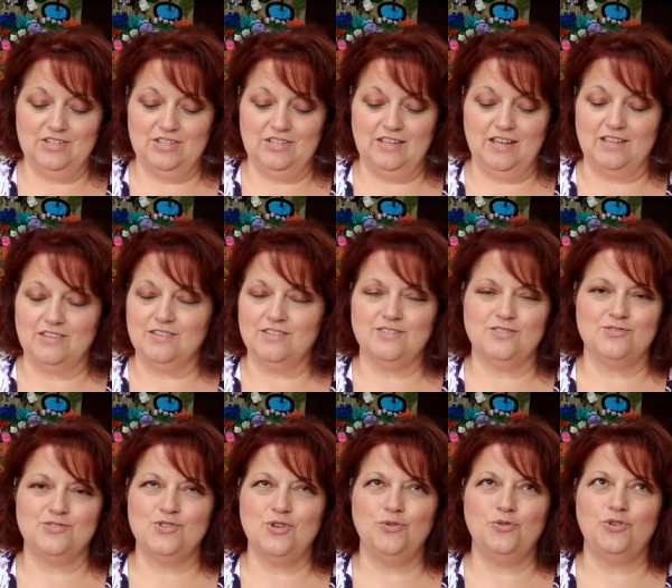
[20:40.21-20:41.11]
yeah,
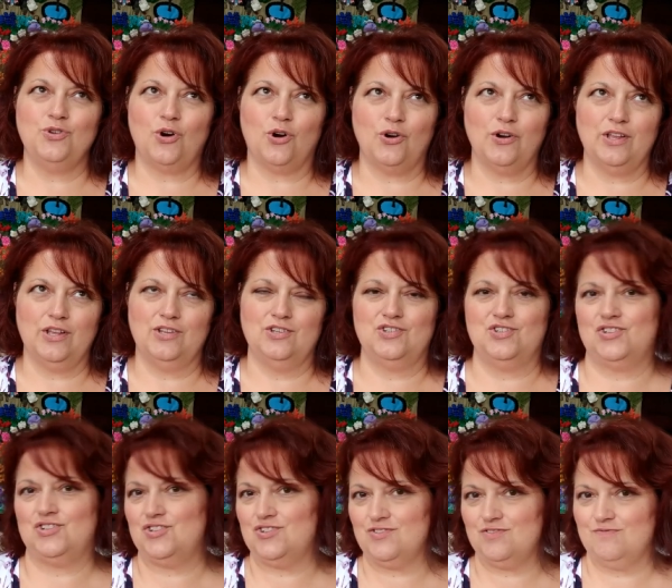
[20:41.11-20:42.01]
there's no
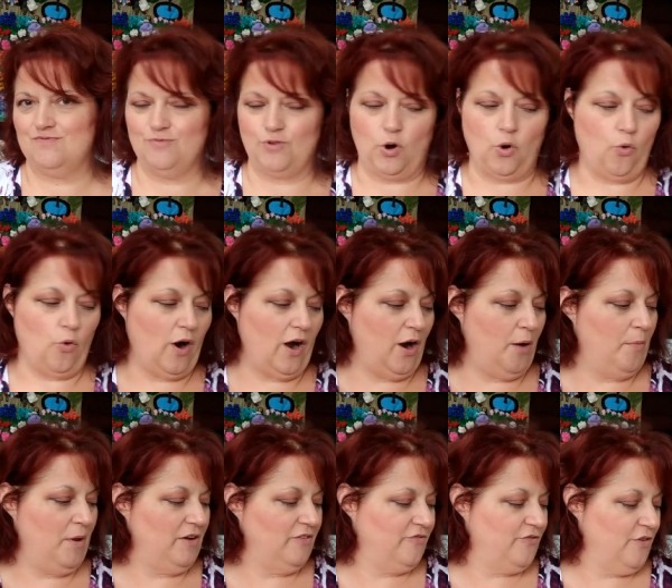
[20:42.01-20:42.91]
yardage
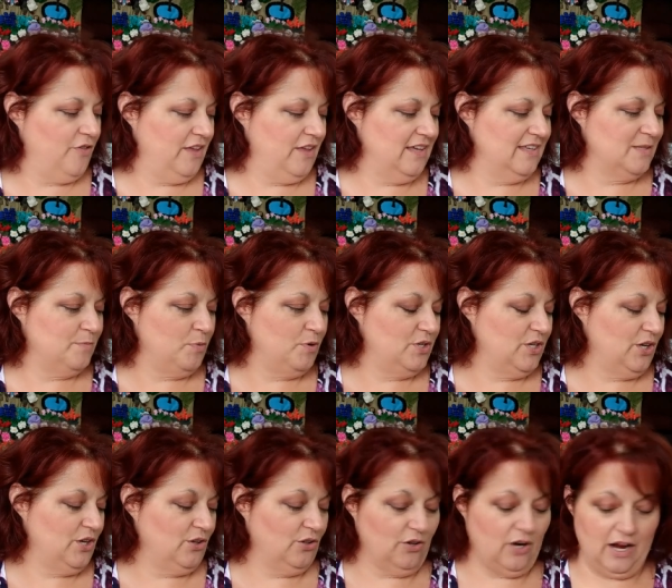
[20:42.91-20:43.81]
requirement for these
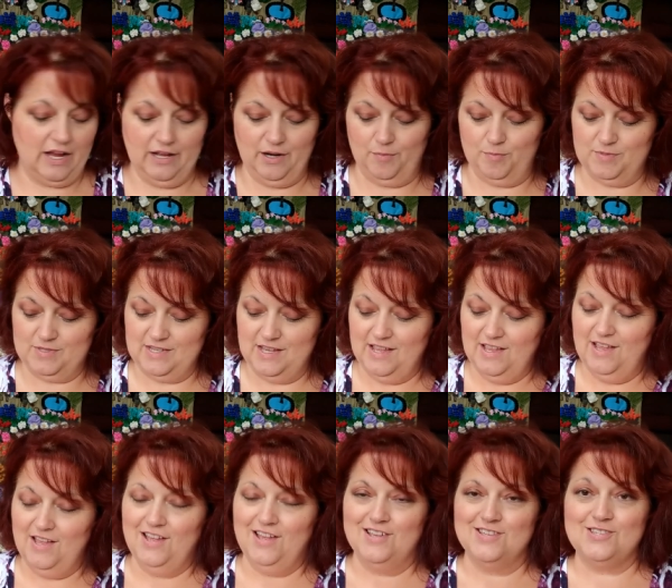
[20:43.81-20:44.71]
particular items.
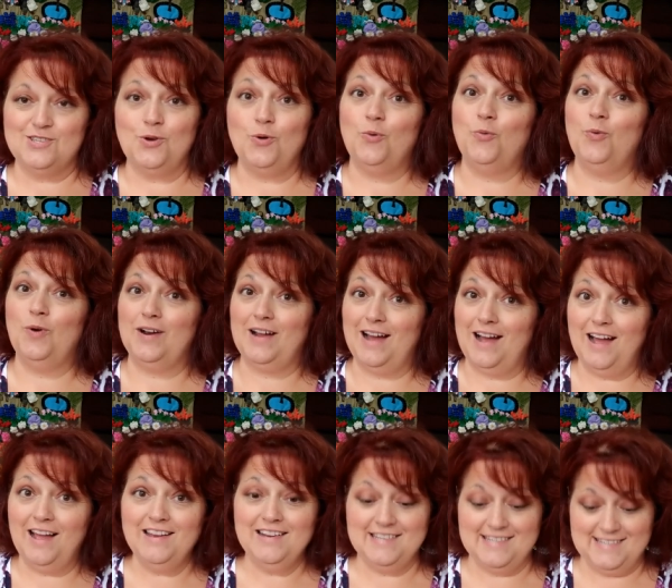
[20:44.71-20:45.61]
So, what I